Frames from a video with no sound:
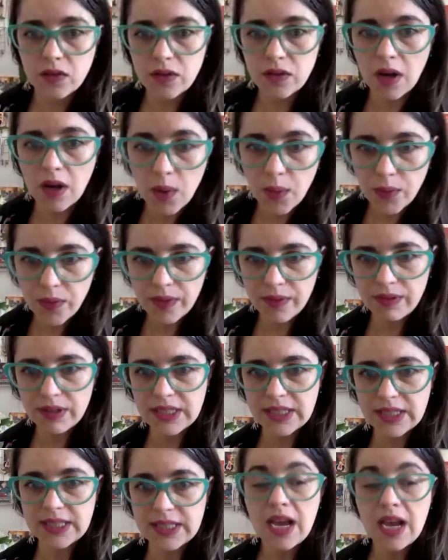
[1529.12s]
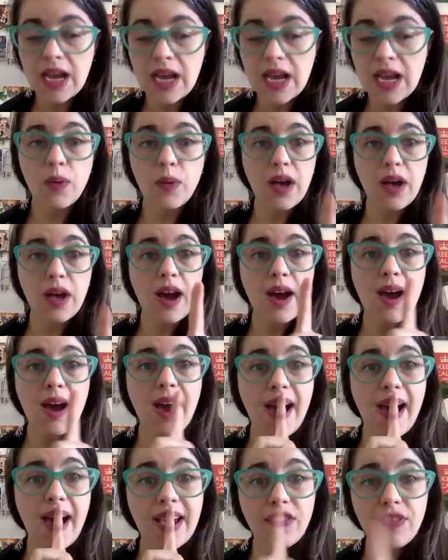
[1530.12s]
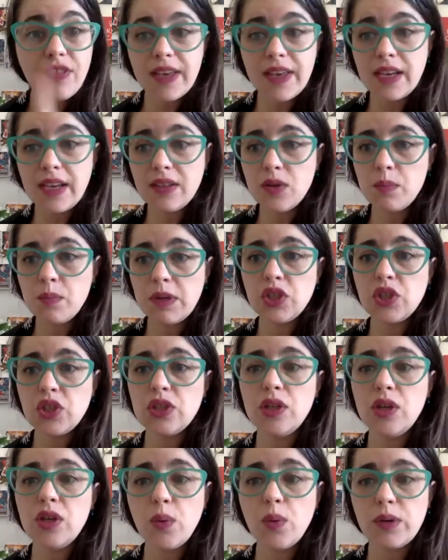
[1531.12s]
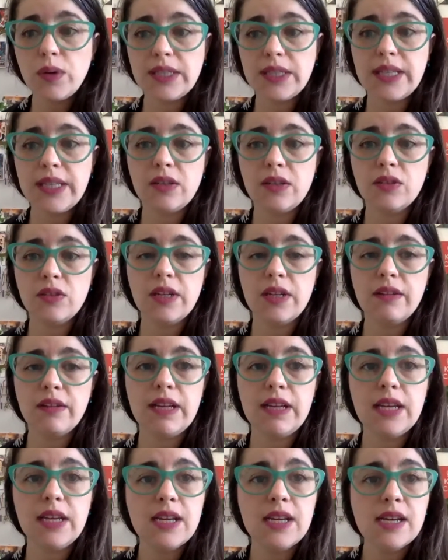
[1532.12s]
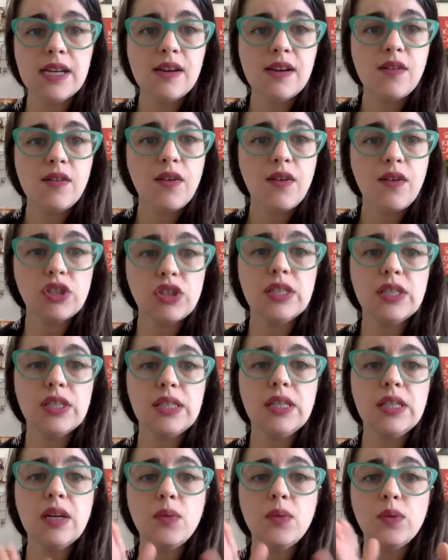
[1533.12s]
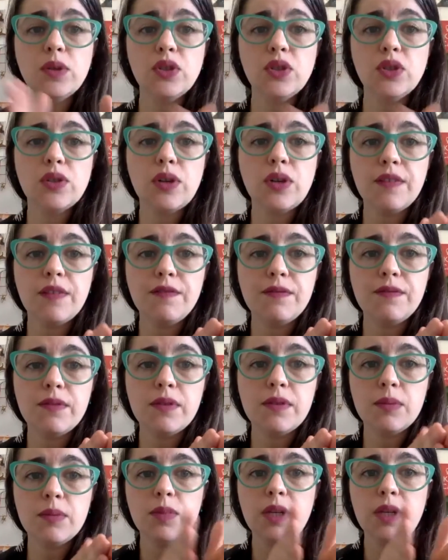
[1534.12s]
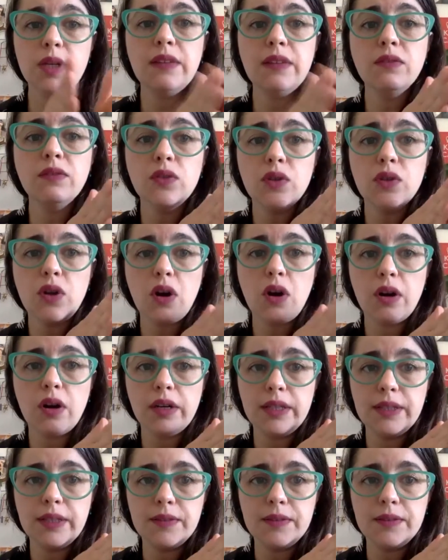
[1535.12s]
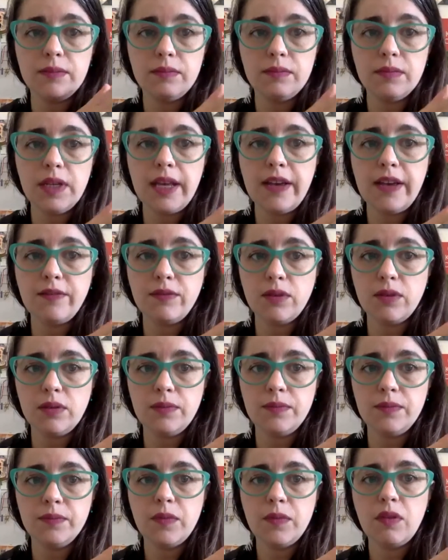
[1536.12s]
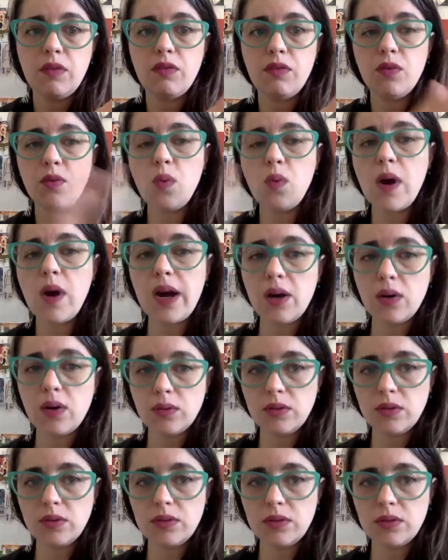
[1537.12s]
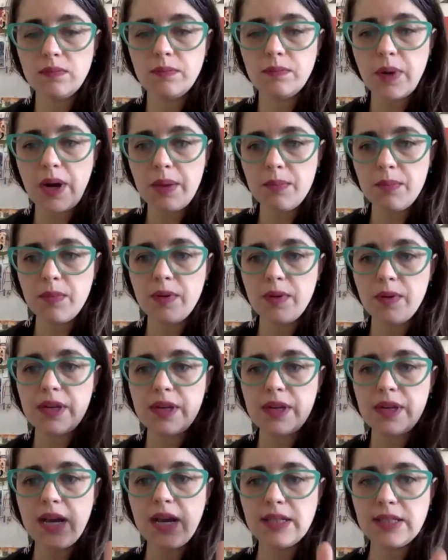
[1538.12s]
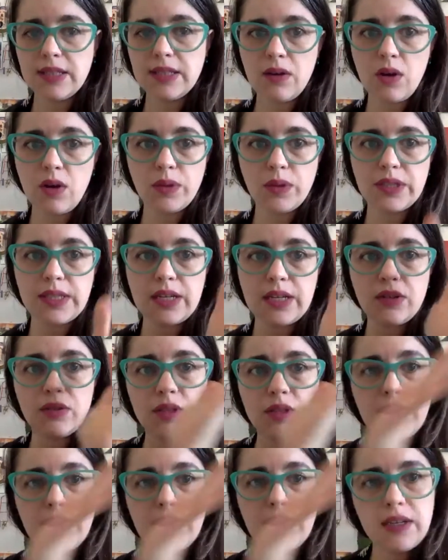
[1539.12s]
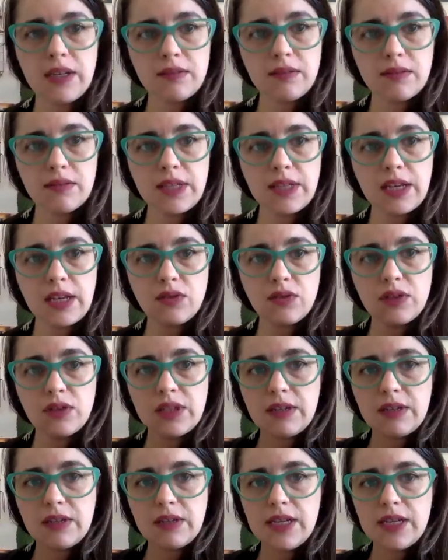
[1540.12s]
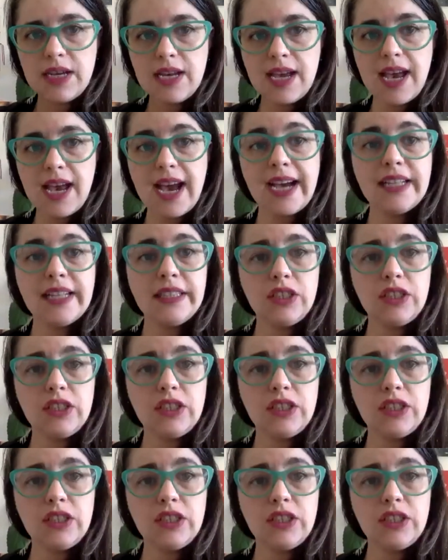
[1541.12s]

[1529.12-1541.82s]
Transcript: Oh, there it is. Well, I think you mentioned lower secondary. Here in Argentina, we start from kindergarten level throughout primary, lower secondary, secondary, and teacher